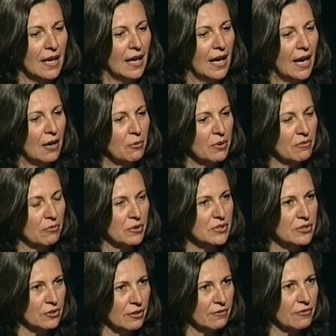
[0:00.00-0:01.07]
how we've
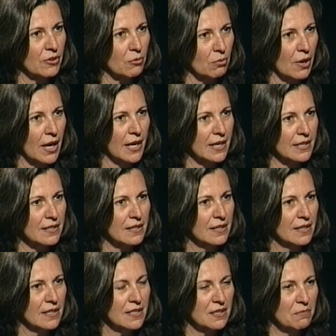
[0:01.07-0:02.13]
reserved the right
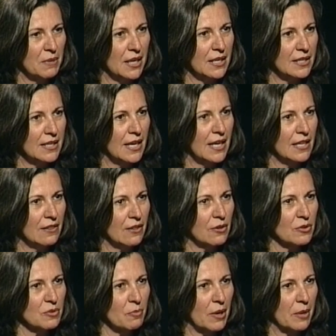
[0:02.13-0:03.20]
to maintain
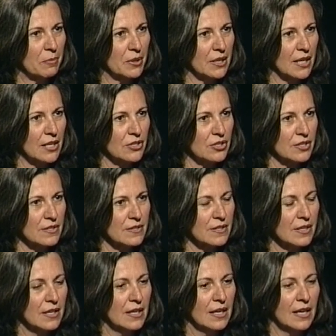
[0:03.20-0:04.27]
those populations
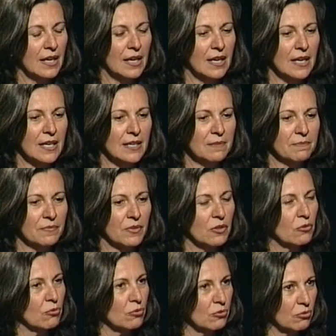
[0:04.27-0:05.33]

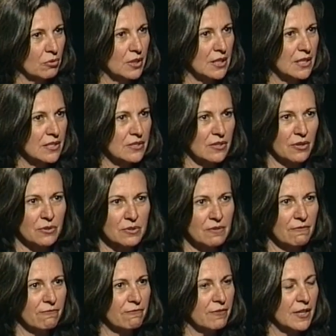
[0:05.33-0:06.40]
through treaties, those
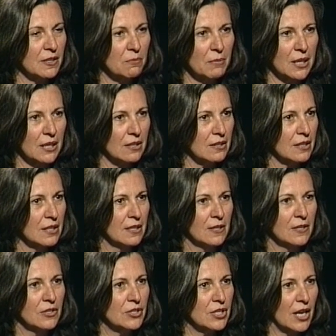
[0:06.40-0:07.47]
fundamental
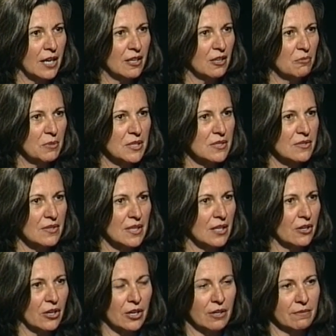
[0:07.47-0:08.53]
documents that
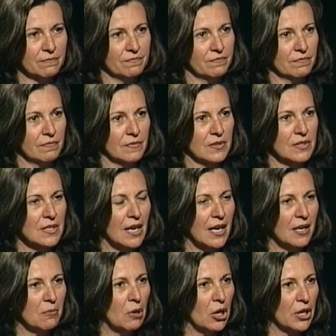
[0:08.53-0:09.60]
are
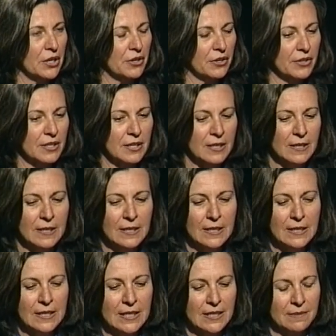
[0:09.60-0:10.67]
time-honored.
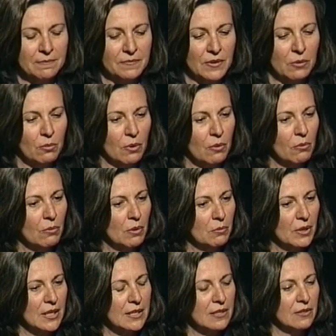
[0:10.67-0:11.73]
When
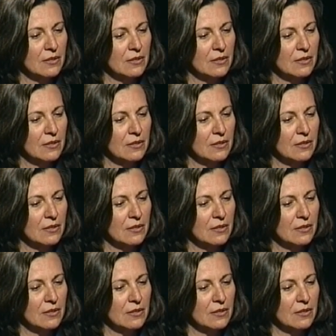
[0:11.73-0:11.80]
we